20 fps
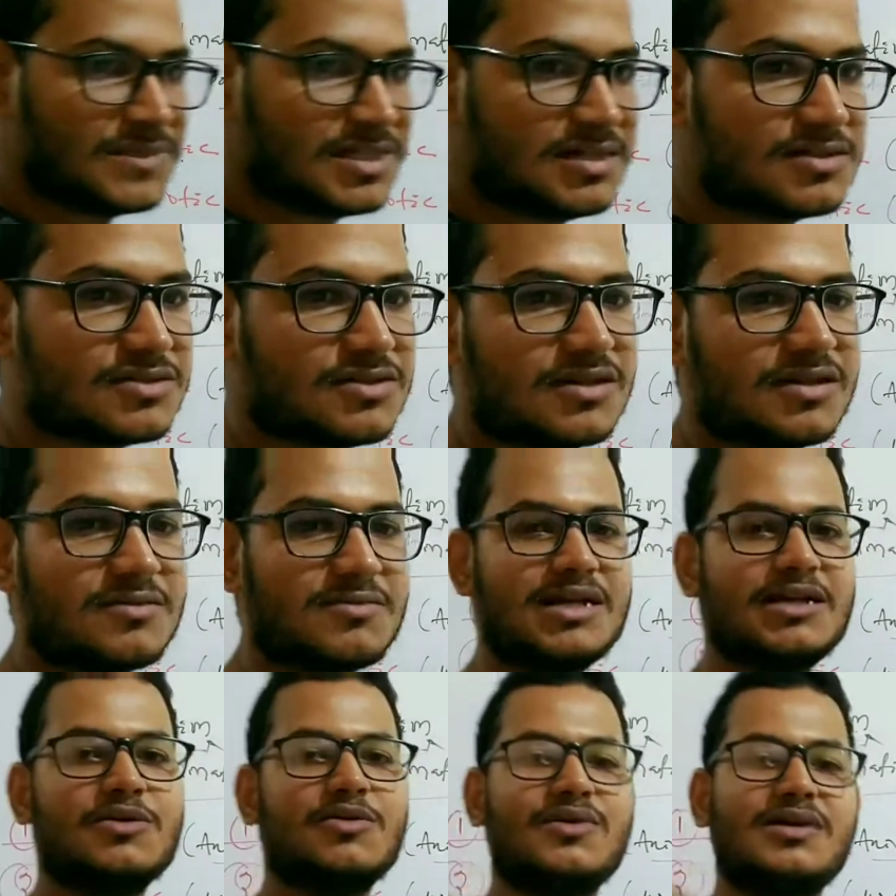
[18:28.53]
So
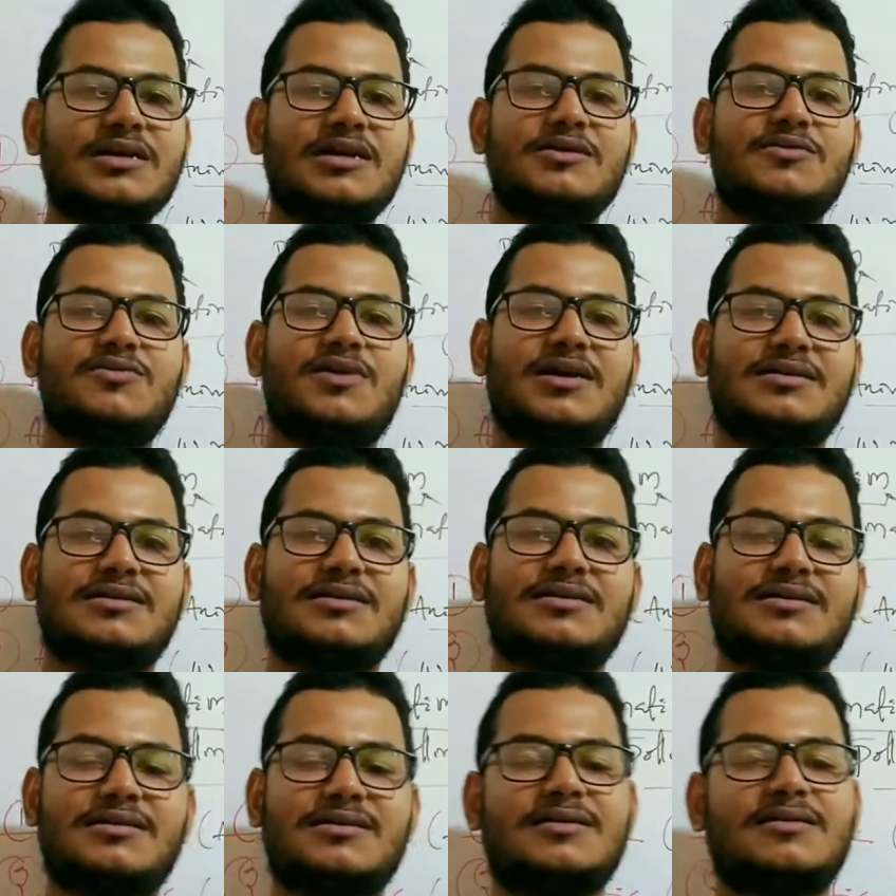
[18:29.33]
normally wind and
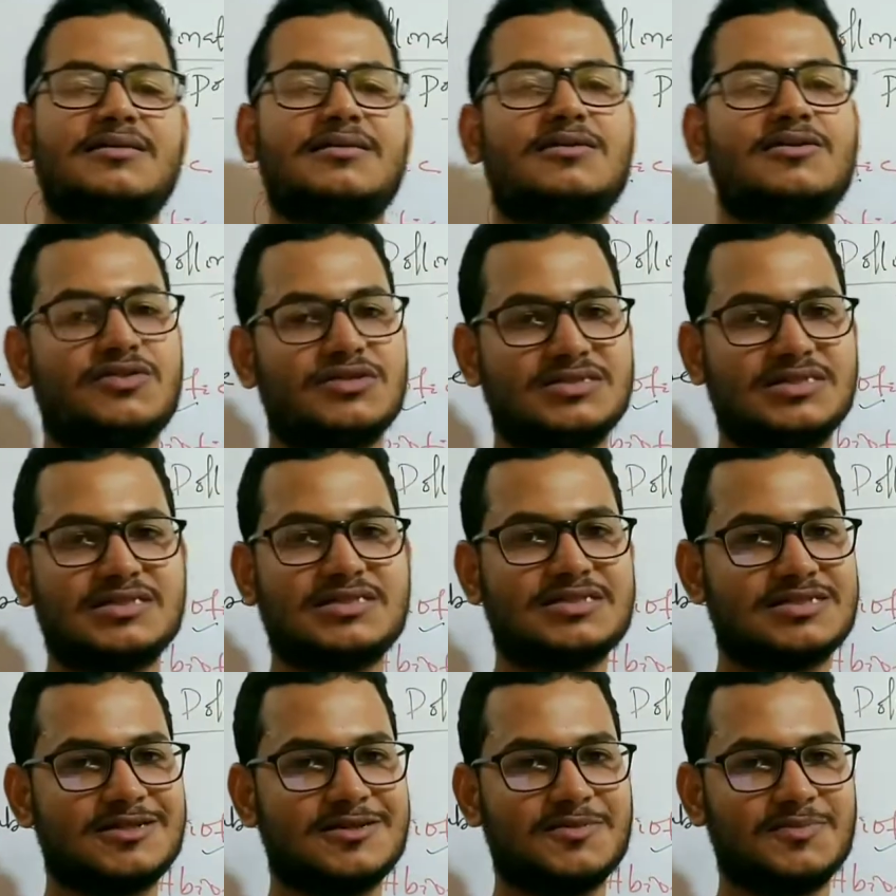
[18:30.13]
water
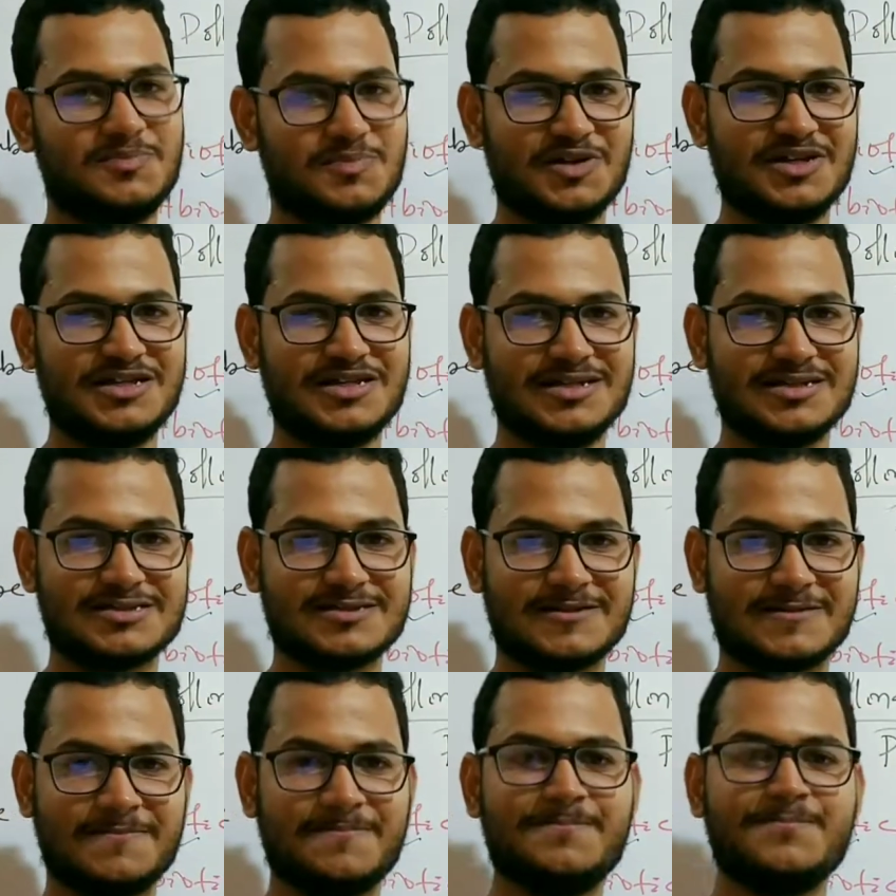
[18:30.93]
causes
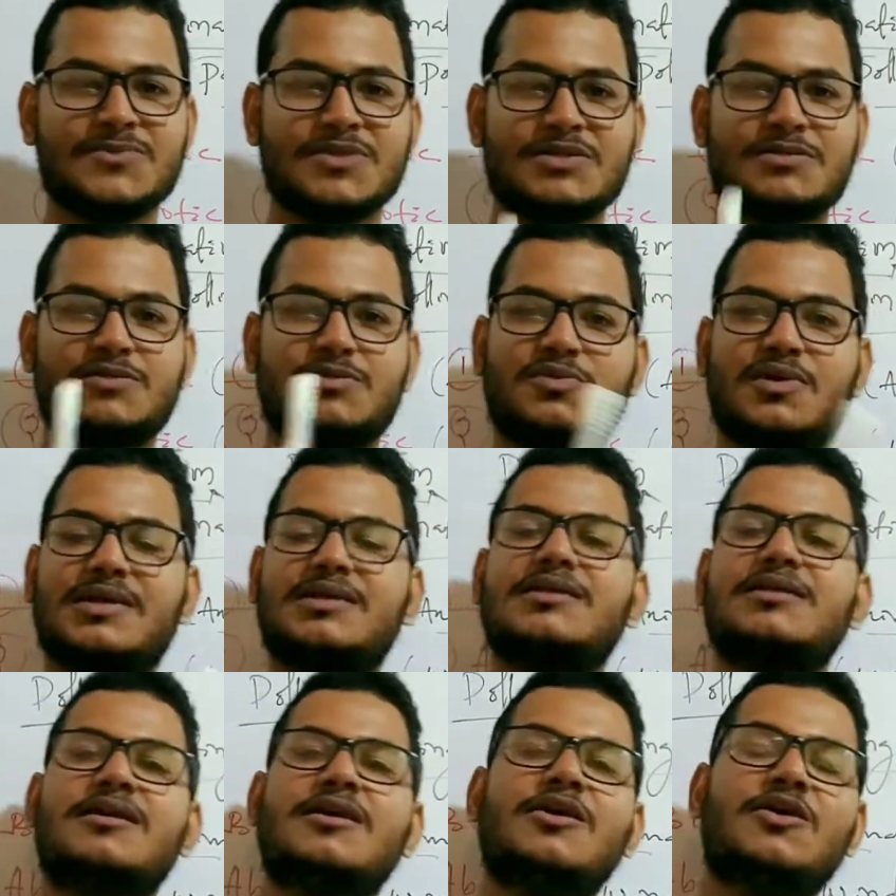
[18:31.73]
pollination. So
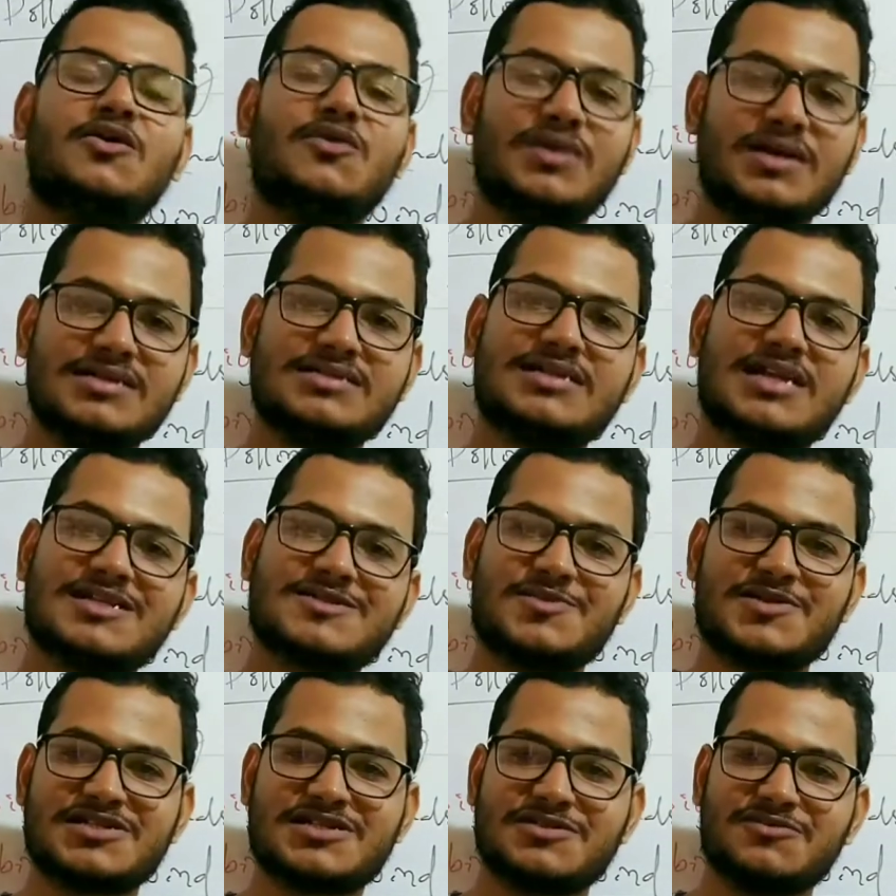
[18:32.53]
when wind is
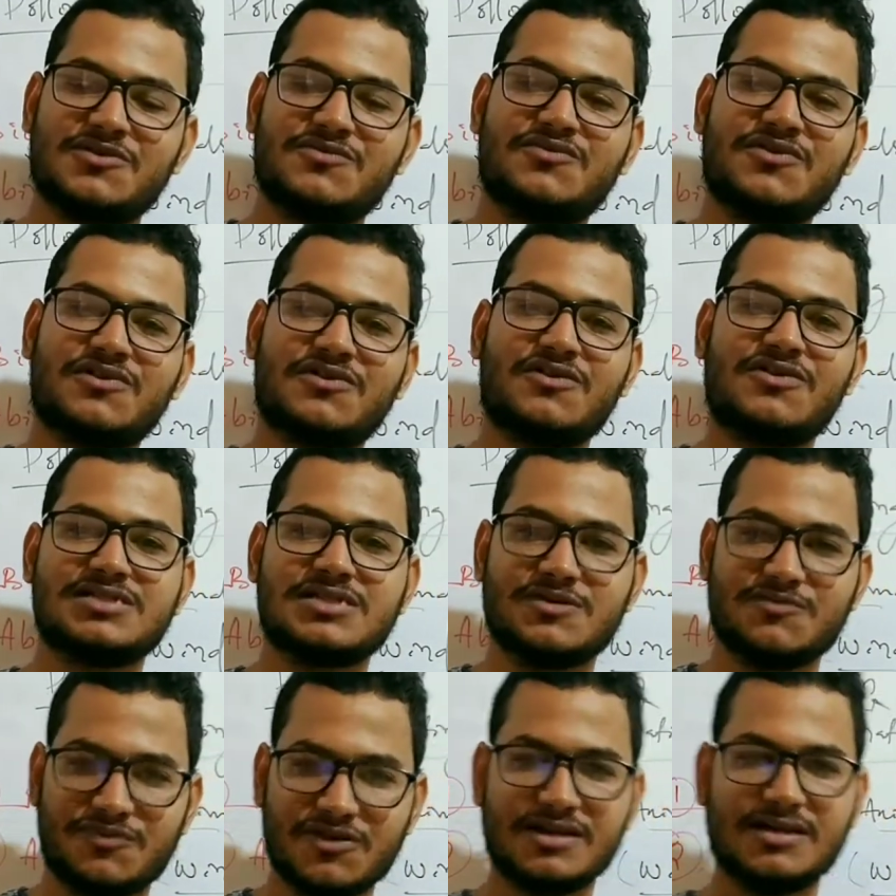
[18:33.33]
responsible for
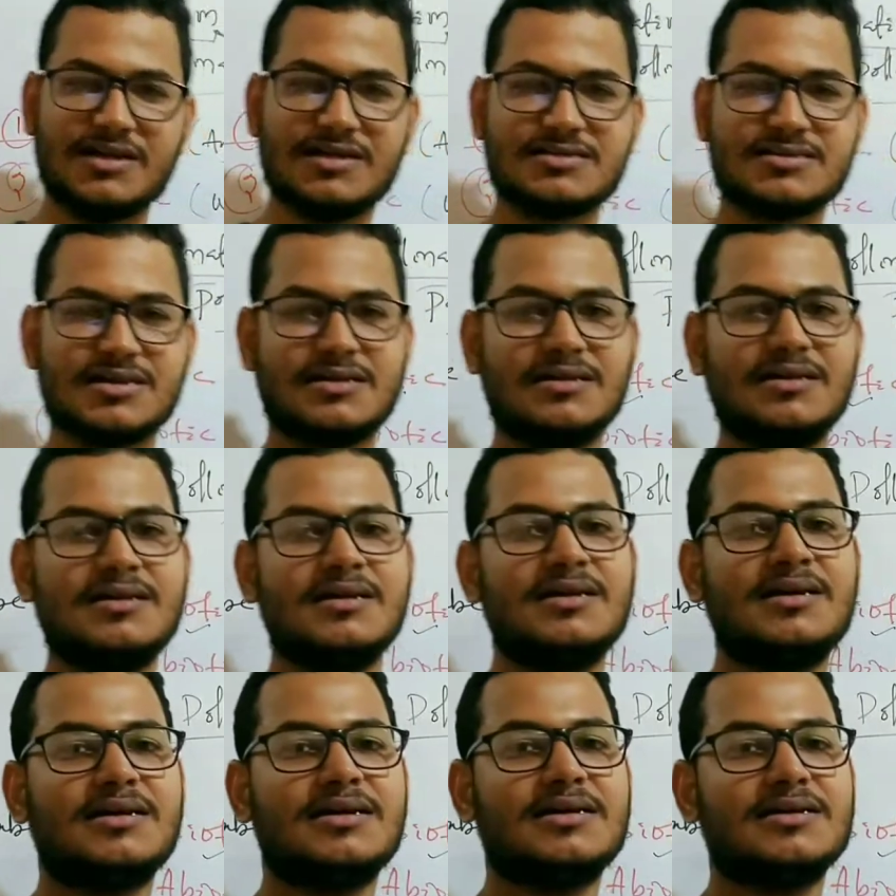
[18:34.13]
causing pollination,
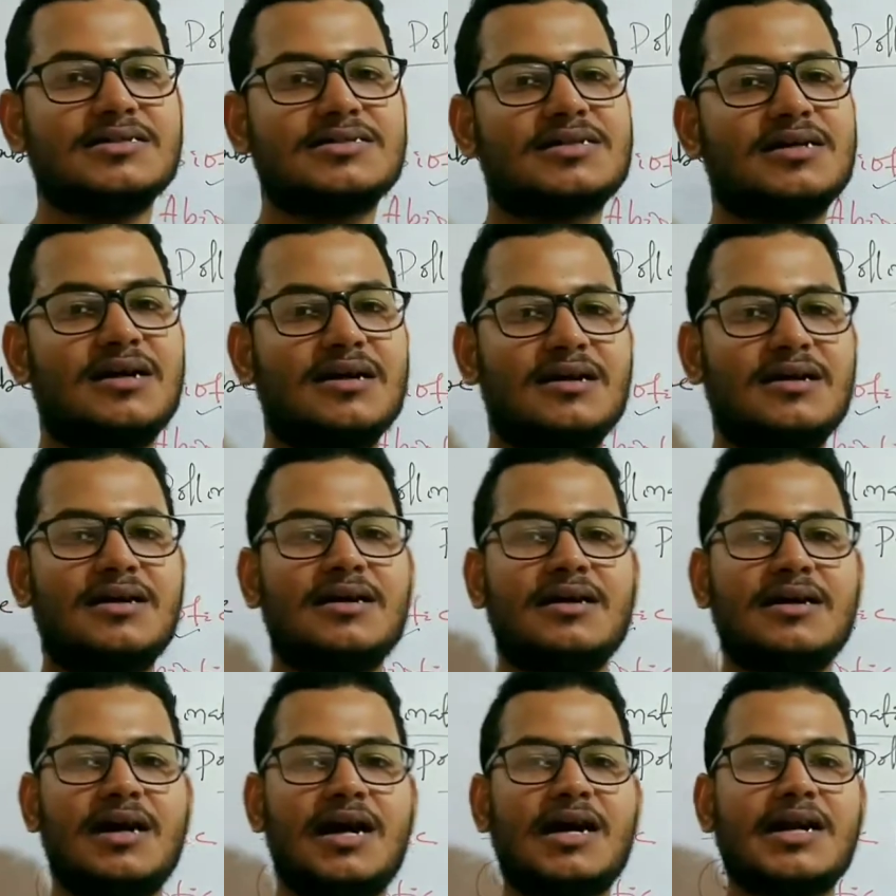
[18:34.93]
it is called
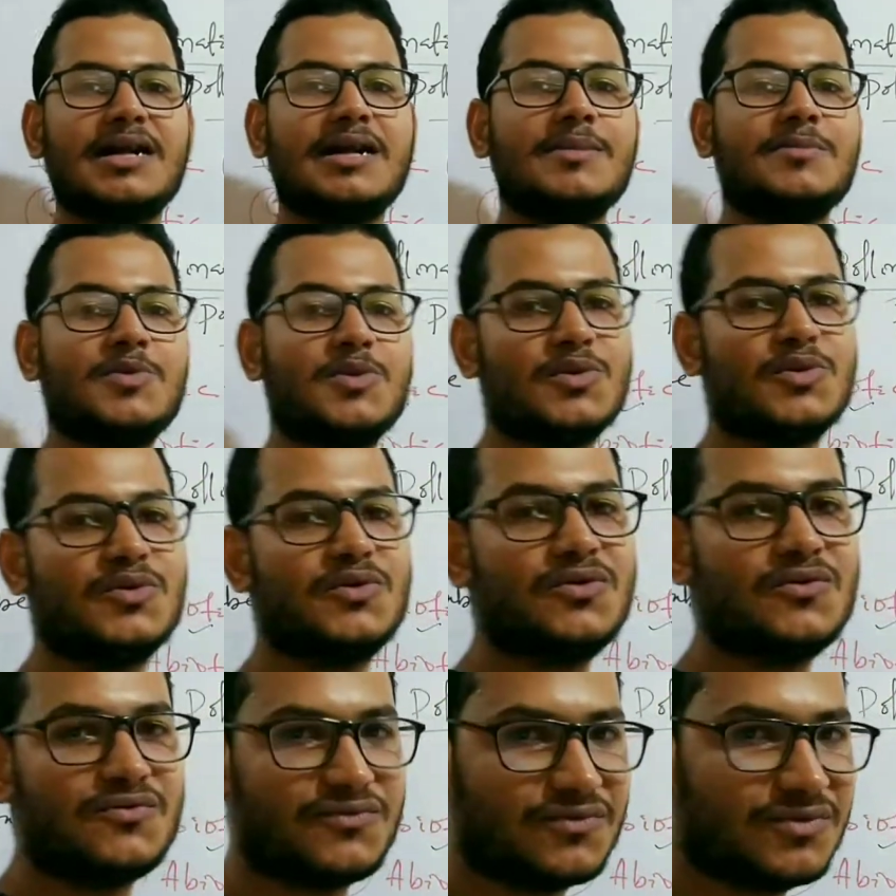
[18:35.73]

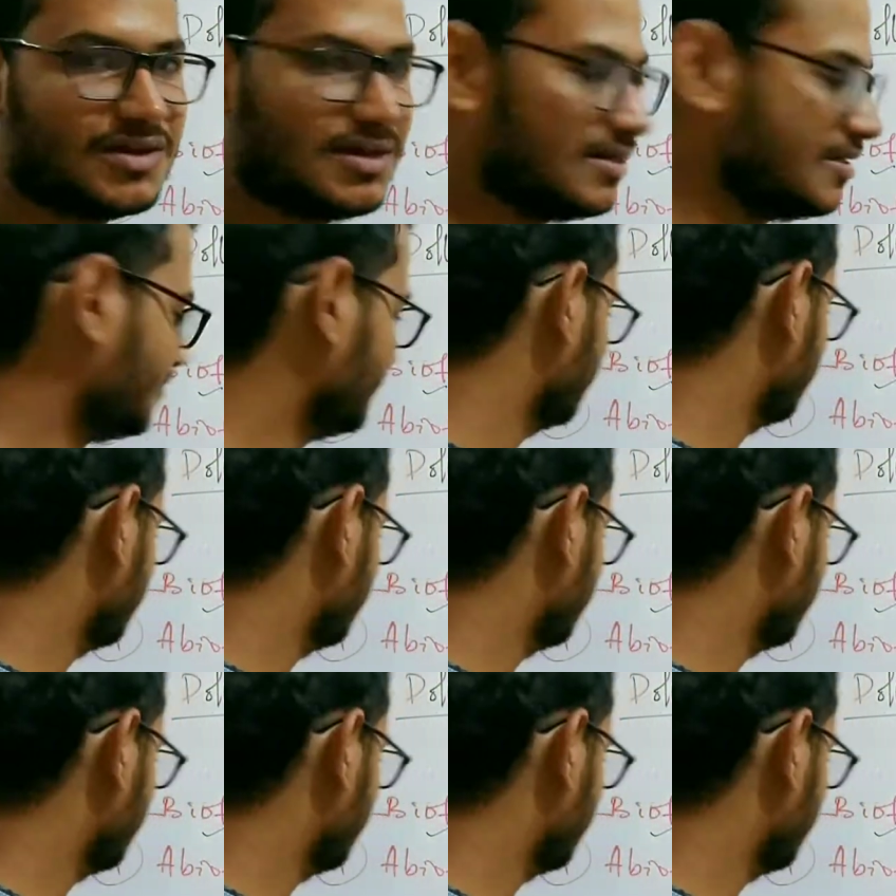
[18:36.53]
anemophily.